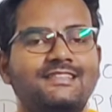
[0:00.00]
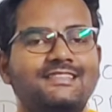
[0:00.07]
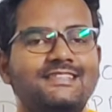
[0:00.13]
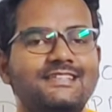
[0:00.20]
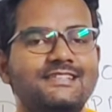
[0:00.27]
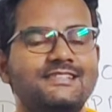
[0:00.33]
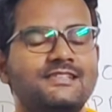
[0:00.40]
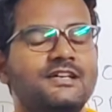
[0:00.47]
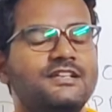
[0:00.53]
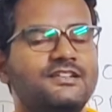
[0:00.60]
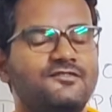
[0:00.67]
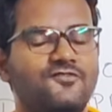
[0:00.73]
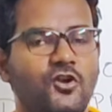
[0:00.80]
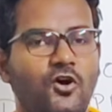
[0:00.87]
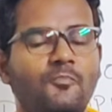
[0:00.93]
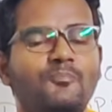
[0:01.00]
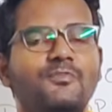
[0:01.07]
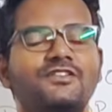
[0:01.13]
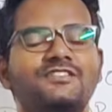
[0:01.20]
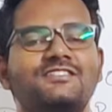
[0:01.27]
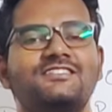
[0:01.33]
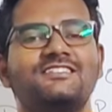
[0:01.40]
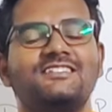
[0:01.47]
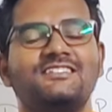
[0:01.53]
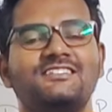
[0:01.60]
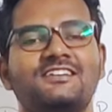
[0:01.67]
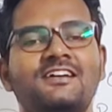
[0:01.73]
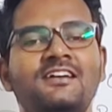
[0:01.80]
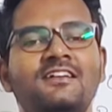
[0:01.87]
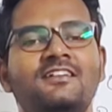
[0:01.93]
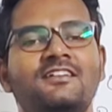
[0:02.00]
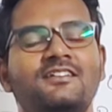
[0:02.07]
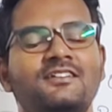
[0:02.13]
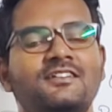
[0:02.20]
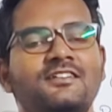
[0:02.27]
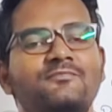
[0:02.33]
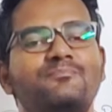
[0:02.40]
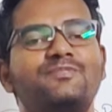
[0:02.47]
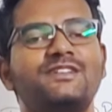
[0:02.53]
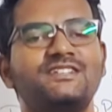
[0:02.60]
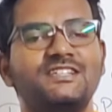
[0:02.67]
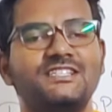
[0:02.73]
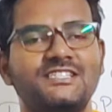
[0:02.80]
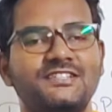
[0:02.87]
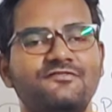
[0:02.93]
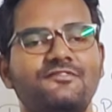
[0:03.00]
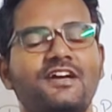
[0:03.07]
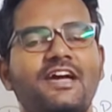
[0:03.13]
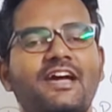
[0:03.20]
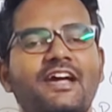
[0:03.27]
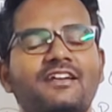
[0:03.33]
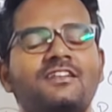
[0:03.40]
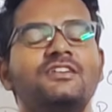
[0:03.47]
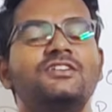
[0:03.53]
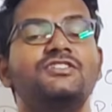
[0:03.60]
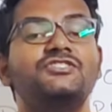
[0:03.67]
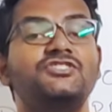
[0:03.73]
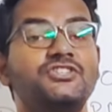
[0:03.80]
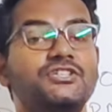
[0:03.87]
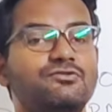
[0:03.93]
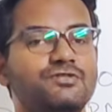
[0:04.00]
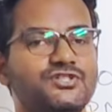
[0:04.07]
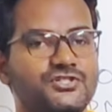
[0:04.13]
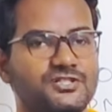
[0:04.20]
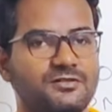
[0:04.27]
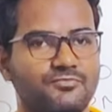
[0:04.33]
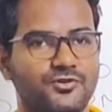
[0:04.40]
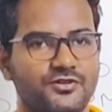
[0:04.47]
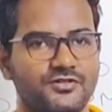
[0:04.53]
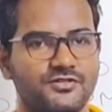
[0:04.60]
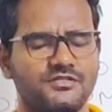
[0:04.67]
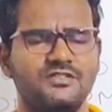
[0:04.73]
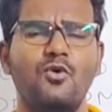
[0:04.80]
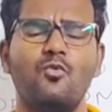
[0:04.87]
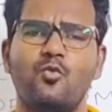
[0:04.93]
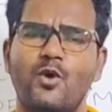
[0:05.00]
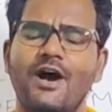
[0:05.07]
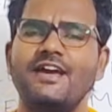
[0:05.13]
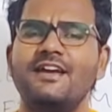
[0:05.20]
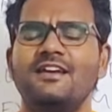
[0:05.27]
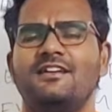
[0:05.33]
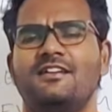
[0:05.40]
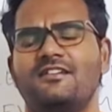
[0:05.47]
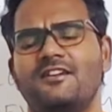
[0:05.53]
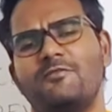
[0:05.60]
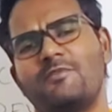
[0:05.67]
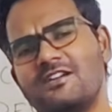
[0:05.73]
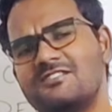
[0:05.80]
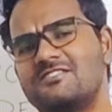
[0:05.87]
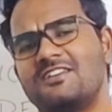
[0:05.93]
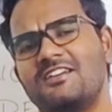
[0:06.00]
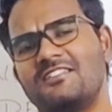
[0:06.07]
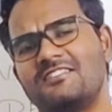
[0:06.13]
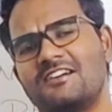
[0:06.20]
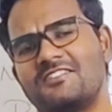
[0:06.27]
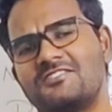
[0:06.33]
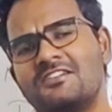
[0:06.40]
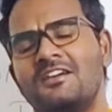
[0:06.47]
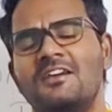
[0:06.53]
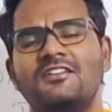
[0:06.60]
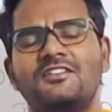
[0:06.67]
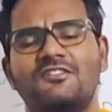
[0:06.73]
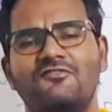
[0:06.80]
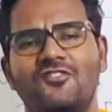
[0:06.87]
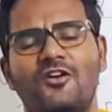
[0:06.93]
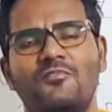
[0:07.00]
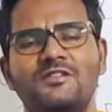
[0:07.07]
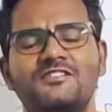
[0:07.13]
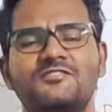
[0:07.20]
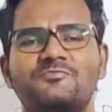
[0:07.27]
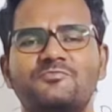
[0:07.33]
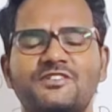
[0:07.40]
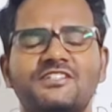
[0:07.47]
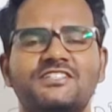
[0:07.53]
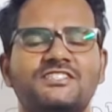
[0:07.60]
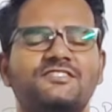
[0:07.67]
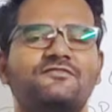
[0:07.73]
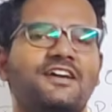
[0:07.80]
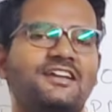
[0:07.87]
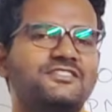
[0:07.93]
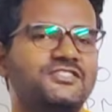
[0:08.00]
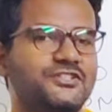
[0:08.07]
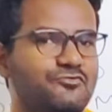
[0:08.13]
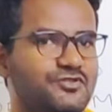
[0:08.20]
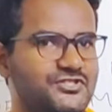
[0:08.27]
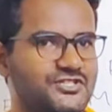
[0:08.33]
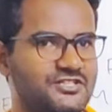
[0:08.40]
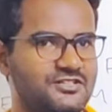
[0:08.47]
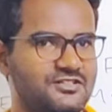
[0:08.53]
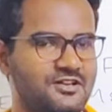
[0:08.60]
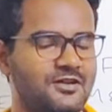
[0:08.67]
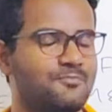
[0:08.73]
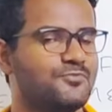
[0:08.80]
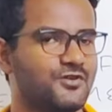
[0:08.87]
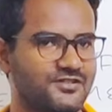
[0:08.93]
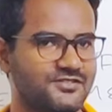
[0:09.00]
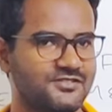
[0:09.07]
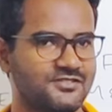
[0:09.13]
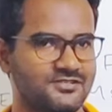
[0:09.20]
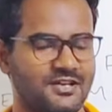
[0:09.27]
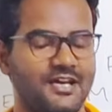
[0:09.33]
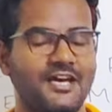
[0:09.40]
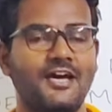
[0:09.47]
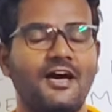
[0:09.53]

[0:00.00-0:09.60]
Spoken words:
this development is a predictive and sequential process. Now, why am I saying that development is predictive and sequential process?